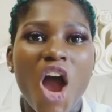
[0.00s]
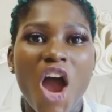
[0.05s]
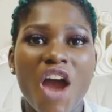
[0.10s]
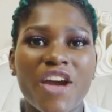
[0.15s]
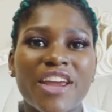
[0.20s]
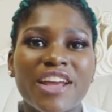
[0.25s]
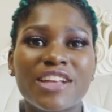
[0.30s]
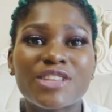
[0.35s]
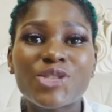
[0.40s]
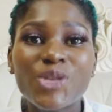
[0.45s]

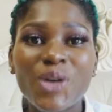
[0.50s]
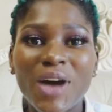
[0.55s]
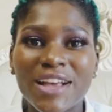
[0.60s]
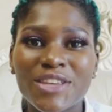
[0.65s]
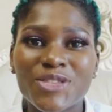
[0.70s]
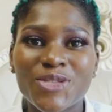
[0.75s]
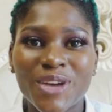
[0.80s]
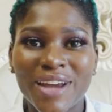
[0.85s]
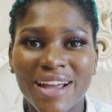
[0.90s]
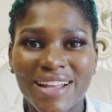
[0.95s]
Okay, so
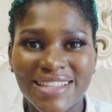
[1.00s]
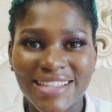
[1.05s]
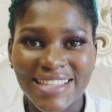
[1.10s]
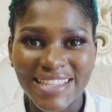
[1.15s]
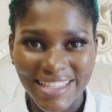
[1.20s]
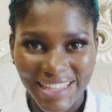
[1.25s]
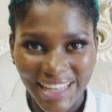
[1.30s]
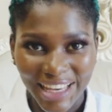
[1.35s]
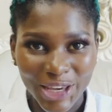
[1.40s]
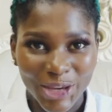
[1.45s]
as you can
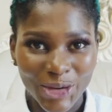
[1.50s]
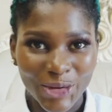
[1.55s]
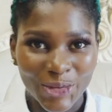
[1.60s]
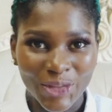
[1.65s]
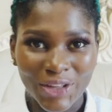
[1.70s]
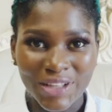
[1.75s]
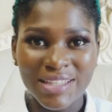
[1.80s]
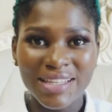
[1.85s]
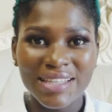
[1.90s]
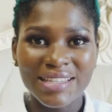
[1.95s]
see, you
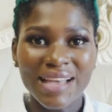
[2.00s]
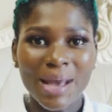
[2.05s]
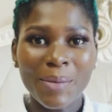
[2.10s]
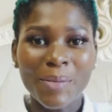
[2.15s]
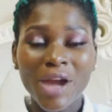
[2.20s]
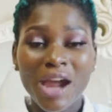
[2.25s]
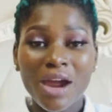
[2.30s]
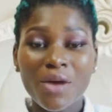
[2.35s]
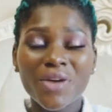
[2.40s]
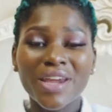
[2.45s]
notice
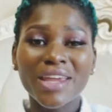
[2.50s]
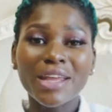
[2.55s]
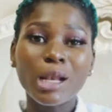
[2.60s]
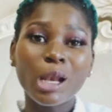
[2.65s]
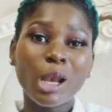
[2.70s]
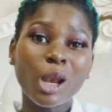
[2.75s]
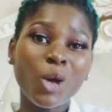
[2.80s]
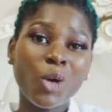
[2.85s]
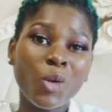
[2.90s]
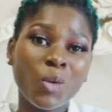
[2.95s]
I'm
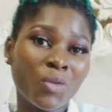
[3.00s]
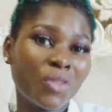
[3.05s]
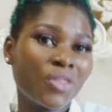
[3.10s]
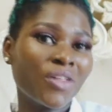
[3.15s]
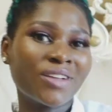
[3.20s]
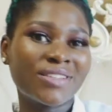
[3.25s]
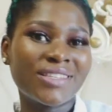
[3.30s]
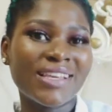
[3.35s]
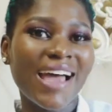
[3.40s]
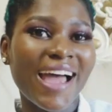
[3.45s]
carrying low,
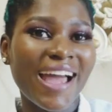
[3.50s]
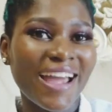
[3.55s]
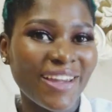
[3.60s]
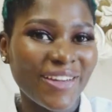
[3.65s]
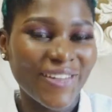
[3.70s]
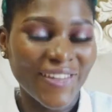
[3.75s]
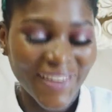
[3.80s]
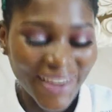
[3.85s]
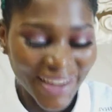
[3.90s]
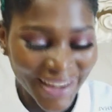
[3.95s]
not high,
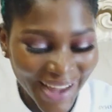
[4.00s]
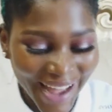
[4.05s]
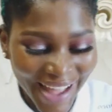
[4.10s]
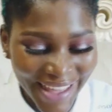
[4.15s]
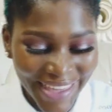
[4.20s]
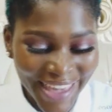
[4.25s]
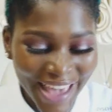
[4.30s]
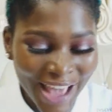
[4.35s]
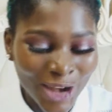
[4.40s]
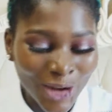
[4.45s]
okay?
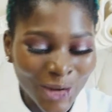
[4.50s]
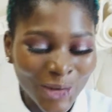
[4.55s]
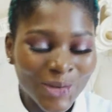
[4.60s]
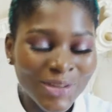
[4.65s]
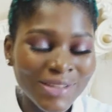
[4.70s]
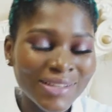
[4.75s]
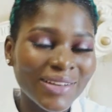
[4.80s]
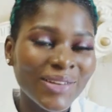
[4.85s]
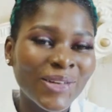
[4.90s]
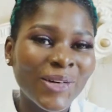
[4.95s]
And yeah,
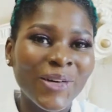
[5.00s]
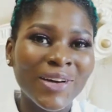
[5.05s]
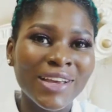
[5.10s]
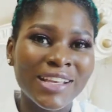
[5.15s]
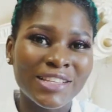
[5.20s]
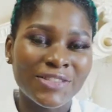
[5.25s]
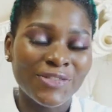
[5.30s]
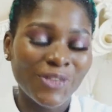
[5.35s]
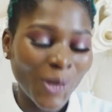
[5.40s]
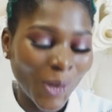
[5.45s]
low
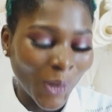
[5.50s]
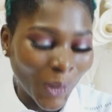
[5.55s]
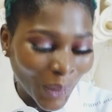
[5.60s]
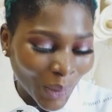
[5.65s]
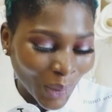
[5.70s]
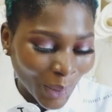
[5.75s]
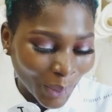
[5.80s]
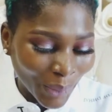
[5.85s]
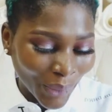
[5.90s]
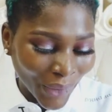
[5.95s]
is for
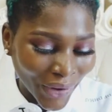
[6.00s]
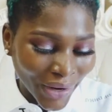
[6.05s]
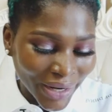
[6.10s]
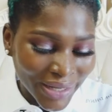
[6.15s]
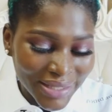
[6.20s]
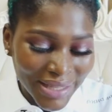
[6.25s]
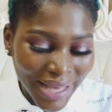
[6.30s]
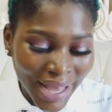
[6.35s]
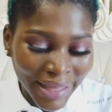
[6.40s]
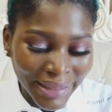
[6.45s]

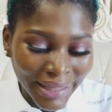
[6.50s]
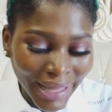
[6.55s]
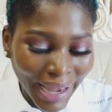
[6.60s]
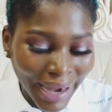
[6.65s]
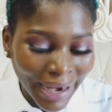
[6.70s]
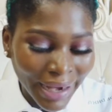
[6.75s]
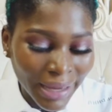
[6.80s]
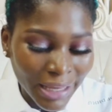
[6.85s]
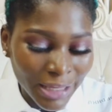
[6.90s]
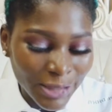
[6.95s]
boys and
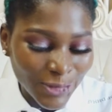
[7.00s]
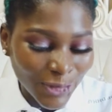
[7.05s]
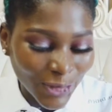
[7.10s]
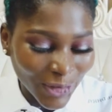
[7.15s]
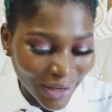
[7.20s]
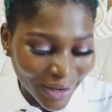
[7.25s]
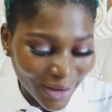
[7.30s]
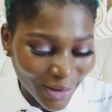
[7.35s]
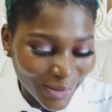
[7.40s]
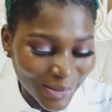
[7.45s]
high is for
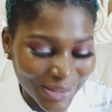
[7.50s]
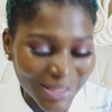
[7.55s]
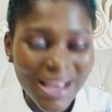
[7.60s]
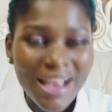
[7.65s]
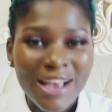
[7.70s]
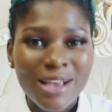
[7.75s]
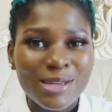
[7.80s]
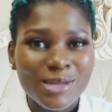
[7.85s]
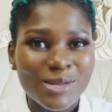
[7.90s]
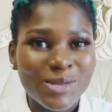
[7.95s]
girls.
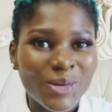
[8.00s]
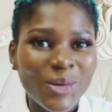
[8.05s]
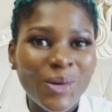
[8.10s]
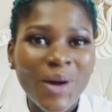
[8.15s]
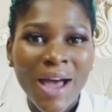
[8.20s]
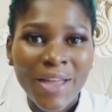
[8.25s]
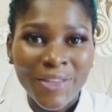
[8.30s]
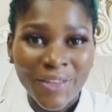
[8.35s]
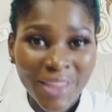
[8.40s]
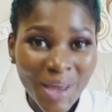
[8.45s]
So
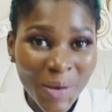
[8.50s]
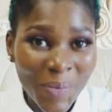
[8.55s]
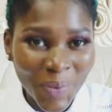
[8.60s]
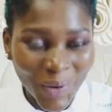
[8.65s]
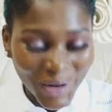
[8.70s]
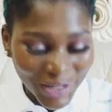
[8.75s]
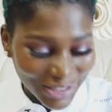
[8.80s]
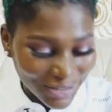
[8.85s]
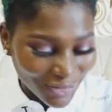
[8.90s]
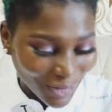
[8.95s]
another
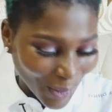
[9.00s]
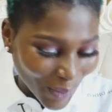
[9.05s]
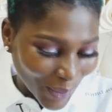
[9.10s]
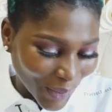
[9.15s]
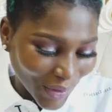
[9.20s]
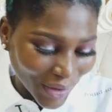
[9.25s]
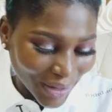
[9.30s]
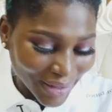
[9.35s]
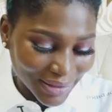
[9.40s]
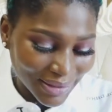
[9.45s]
point for
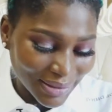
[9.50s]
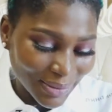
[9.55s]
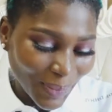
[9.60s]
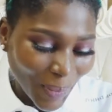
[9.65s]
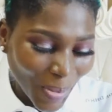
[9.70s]
boys.